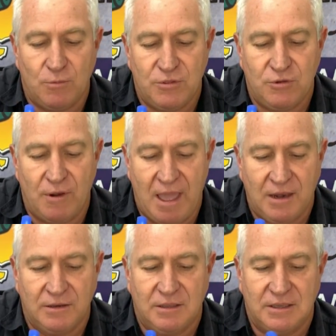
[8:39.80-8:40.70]
with your
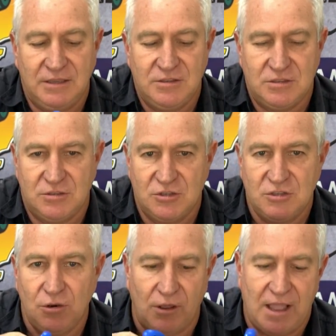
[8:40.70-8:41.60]
Allen keys. Just
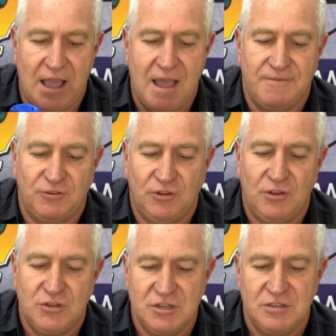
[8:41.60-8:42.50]
do like a half a
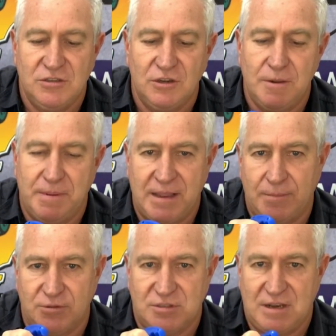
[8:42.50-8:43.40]
turn, just until you pick
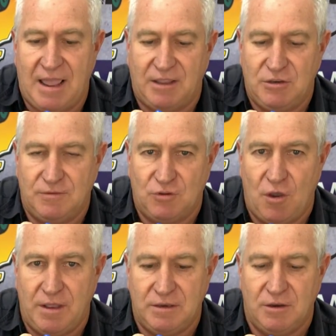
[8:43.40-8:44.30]
up the slack and you've
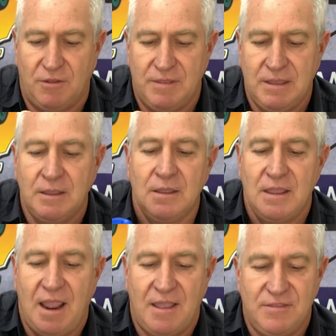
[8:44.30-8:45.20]
tightened it on there,
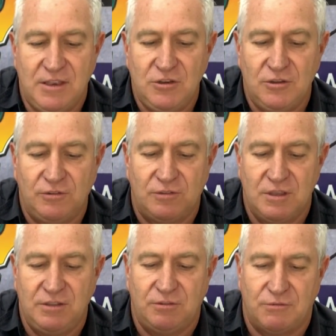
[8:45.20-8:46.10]
and then use
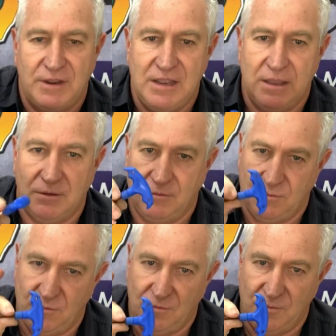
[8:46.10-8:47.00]
these 3 here
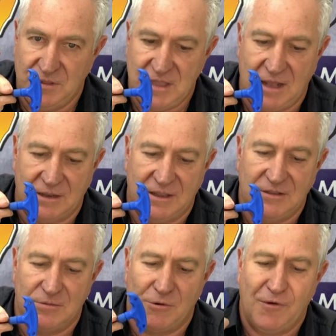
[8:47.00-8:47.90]
with the Allen
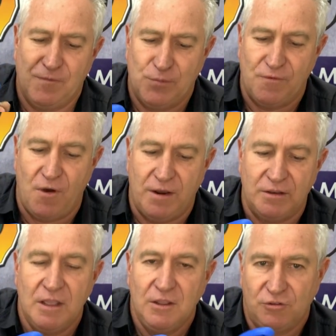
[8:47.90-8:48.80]
keys provided
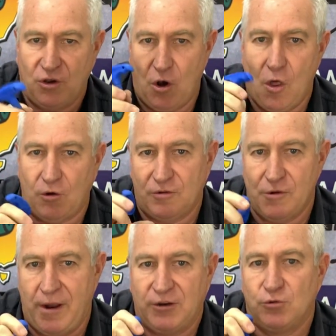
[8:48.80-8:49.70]
to lock
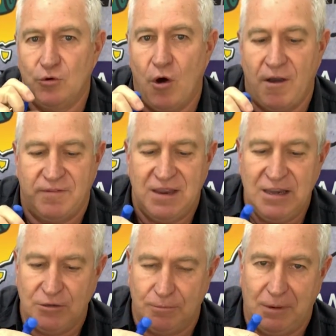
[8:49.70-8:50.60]
your actual knife
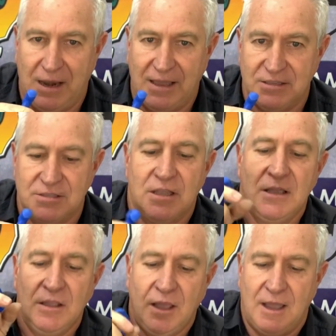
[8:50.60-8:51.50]
into place.
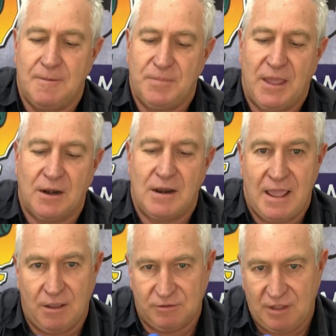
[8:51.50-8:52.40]
That'll
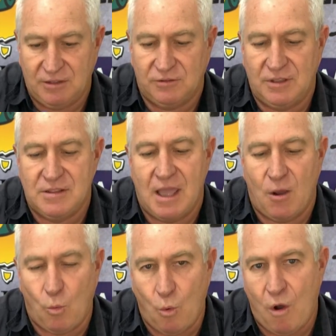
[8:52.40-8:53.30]
allow, as I said,
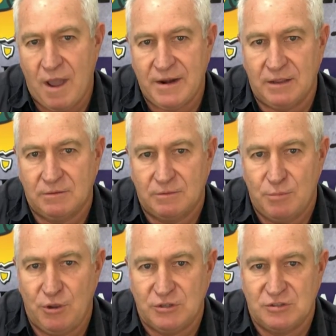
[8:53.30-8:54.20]
a wider
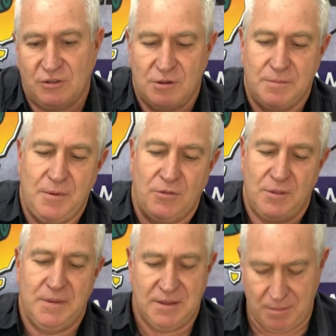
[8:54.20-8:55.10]
purchase on
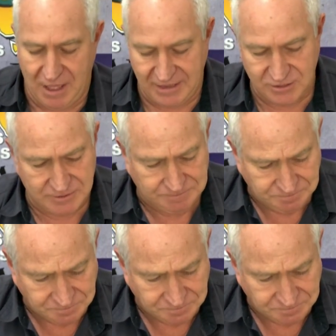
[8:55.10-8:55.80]
the bigger blades.